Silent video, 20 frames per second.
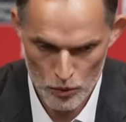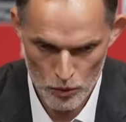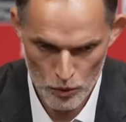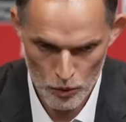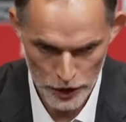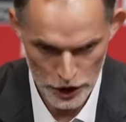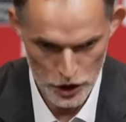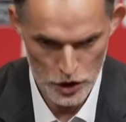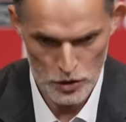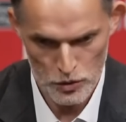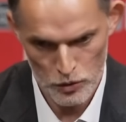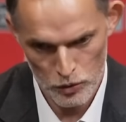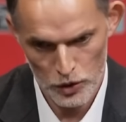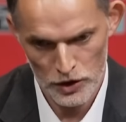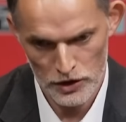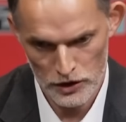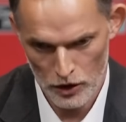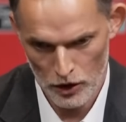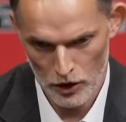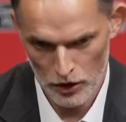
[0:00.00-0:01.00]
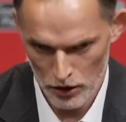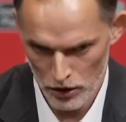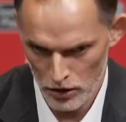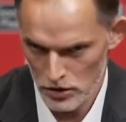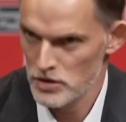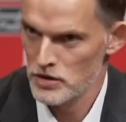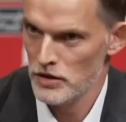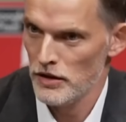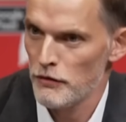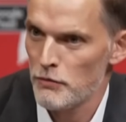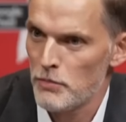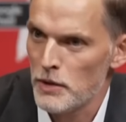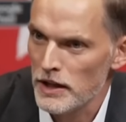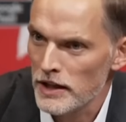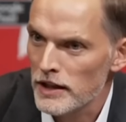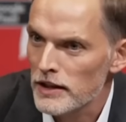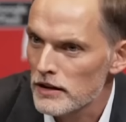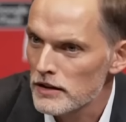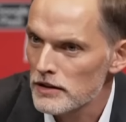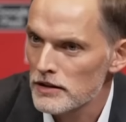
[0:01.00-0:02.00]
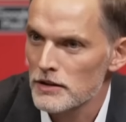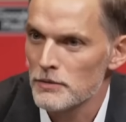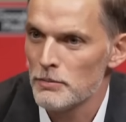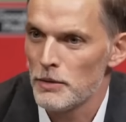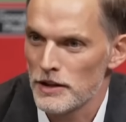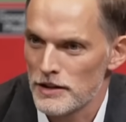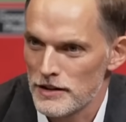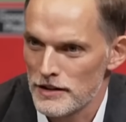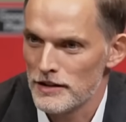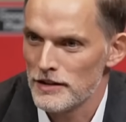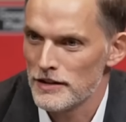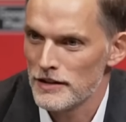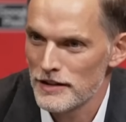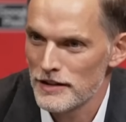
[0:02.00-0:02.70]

Which would also have been England, but uh,